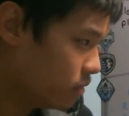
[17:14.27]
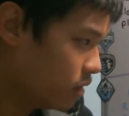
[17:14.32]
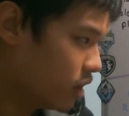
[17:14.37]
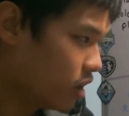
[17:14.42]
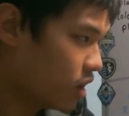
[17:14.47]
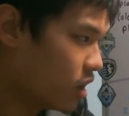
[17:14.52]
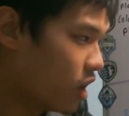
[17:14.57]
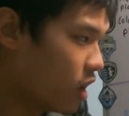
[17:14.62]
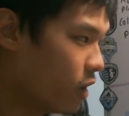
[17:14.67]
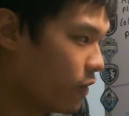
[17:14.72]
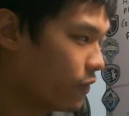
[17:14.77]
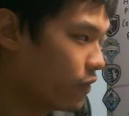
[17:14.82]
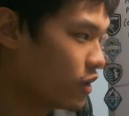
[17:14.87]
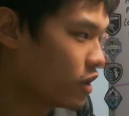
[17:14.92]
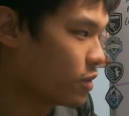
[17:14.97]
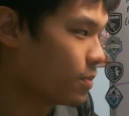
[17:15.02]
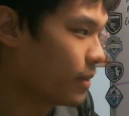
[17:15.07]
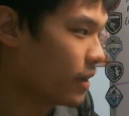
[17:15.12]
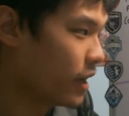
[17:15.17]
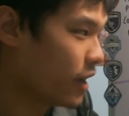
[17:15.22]
Conference
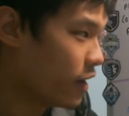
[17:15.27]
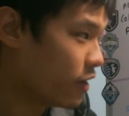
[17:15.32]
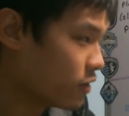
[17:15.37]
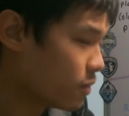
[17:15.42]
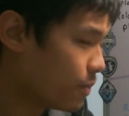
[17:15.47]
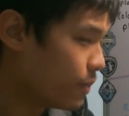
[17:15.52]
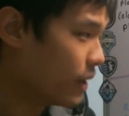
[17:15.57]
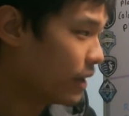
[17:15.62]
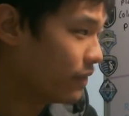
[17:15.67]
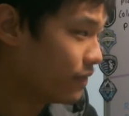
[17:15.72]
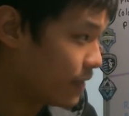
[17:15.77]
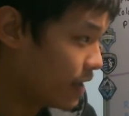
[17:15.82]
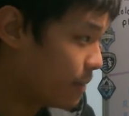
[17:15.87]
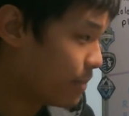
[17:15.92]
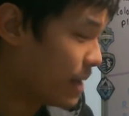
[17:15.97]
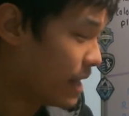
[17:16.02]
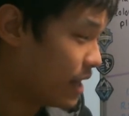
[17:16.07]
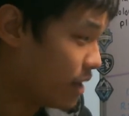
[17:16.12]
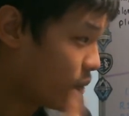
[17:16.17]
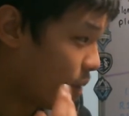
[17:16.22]
playoffs. But in
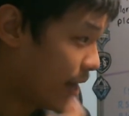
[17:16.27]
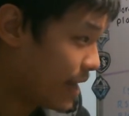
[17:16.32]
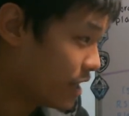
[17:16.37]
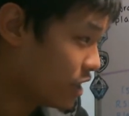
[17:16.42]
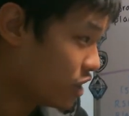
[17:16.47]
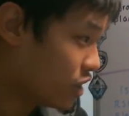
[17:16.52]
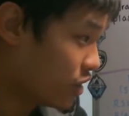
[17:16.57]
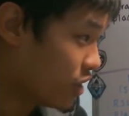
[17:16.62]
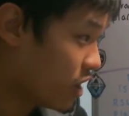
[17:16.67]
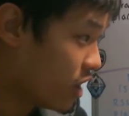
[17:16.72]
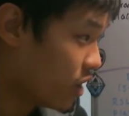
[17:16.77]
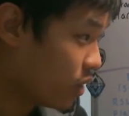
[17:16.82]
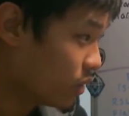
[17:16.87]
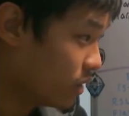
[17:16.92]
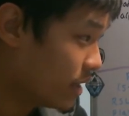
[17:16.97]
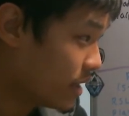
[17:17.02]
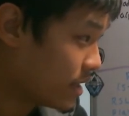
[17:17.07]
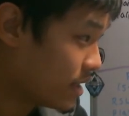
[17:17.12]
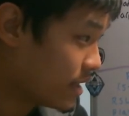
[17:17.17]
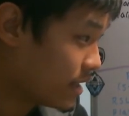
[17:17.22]
many ways, you know,
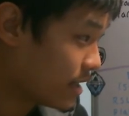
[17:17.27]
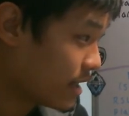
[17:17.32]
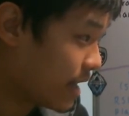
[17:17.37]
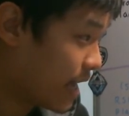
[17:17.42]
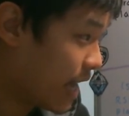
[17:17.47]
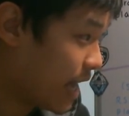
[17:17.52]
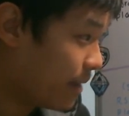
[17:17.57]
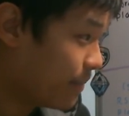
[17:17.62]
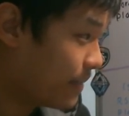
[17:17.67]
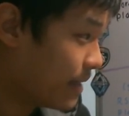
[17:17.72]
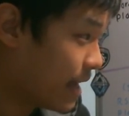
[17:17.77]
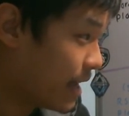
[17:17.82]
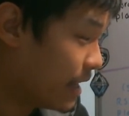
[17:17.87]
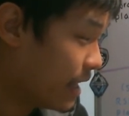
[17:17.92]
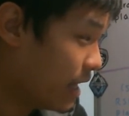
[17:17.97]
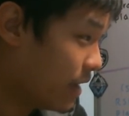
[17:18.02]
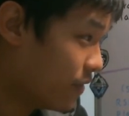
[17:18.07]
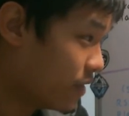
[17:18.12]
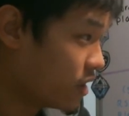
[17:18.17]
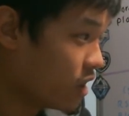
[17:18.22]
this is a game that,
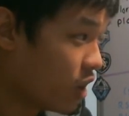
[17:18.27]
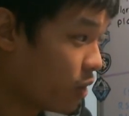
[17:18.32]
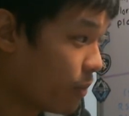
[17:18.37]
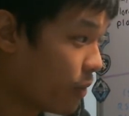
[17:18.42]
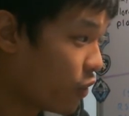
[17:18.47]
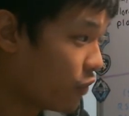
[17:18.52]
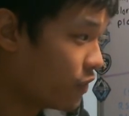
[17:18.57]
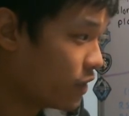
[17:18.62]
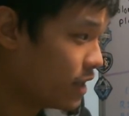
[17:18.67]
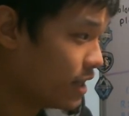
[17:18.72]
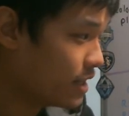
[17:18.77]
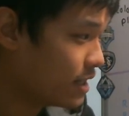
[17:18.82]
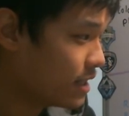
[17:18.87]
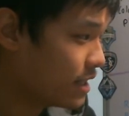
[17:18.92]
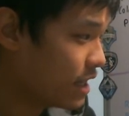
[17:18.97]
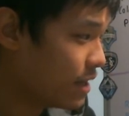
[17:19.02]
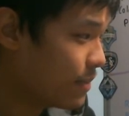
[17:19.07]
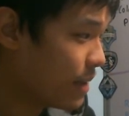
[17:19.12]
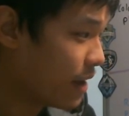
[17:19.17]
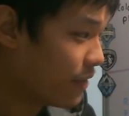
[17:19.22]
even though both of these
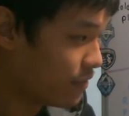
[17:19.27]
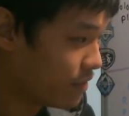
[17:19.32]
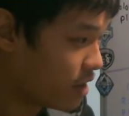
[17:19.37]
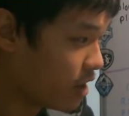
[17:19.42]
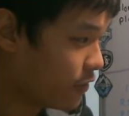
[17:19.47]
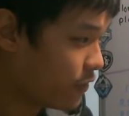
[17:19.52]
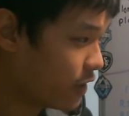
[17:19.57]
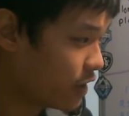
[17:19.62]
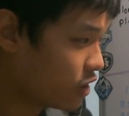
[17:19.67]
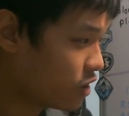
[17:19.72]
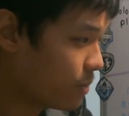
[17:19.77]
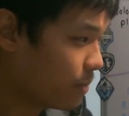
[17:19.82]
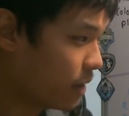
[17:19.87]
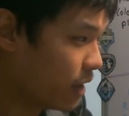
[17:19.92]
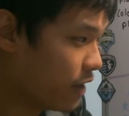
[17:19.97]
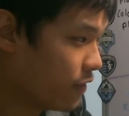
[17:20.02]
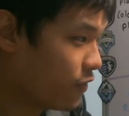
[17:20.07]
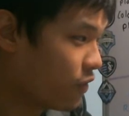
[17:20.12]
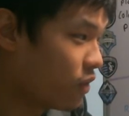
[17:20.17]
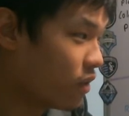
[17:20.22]
teams have nothing to play
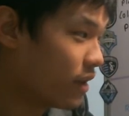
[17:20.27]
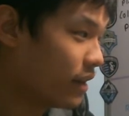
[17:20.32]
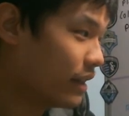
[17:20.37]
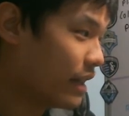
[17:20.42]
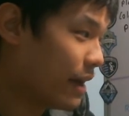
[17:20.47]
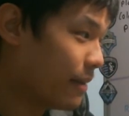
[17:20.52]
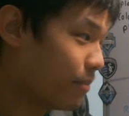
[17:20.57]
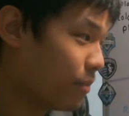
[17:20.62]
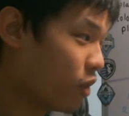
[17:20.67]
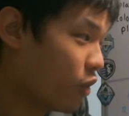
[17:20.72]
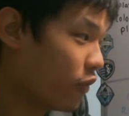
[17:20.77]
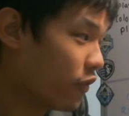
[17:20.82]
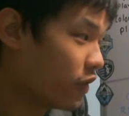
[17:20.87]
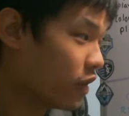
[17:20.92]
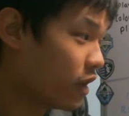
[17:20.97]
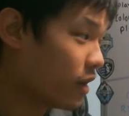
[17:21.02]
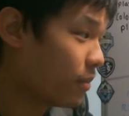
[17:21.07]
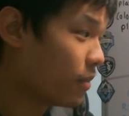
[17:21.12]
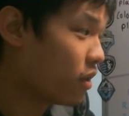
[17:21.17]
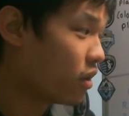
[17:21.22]
for and that both of
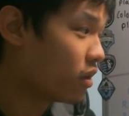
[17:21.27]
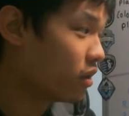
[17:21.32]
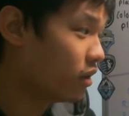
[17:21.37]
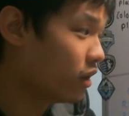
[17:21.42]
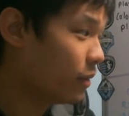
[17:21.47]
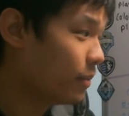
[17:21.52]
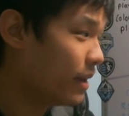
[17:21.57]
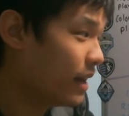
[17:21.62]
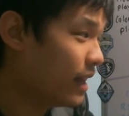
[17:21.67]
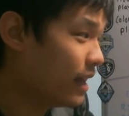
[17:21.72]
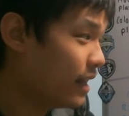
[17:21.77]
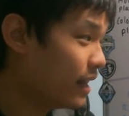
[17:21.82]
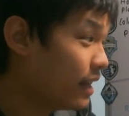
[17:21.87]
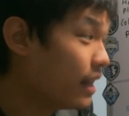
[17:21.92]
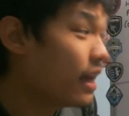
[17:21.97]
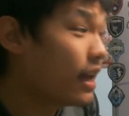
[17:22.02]
them are eliminated,